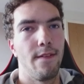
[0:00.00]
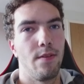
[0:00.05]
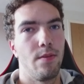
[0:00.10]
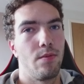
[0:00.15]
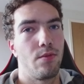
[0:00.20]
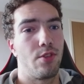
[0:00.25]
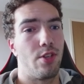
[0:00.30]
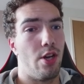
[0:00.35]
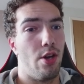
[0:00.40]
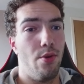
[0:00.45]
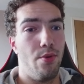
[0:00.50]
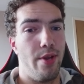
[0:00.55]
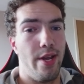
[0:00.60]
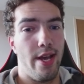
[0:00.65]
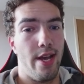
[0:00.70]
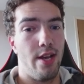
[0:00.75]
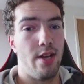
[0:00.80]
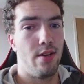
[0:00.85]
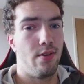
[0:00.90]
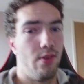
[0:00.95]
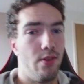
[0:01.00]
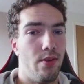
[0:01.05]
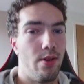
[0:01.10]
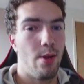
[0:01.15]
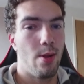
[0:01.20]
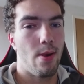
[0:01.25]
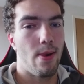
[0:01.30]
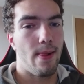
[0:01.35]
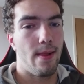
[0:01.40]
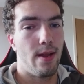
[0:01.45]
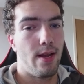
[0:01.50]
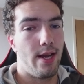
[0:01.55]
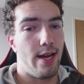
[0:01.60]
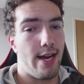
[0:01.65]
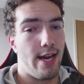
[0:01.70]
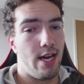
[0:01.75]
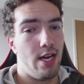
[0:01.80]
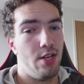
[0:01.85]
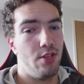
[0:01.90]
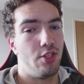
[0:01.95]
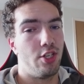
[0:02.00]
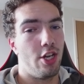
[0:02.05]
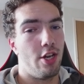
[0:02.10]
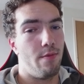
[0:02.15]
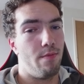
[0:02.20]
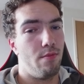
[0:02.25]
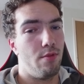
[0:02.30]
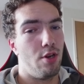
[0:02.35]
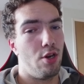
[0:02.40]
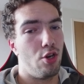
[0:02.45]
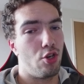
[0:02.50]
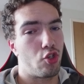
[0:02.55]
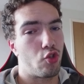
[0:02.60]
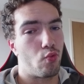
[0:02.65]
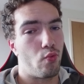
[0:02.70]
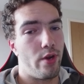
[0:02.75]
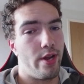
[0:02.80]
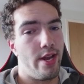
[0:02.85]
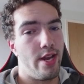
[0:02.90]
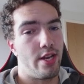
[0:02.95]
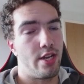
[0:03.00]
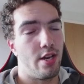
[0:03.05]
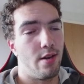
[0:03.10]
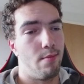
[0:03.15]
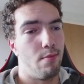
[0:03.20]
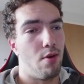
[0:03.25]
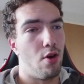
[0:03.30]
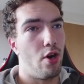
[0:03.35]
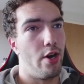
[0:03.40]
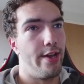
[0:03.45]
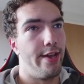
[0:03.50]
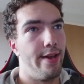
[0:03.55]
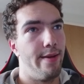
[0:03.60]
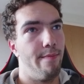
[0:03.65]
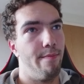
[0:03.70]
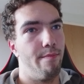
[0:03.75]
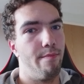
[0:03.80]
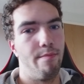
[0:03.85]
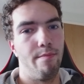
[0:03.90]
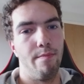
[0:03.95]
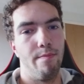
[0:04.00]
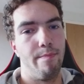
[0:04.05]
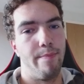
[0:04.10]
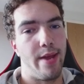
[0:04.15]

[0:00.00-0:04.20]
So yeah, and last week my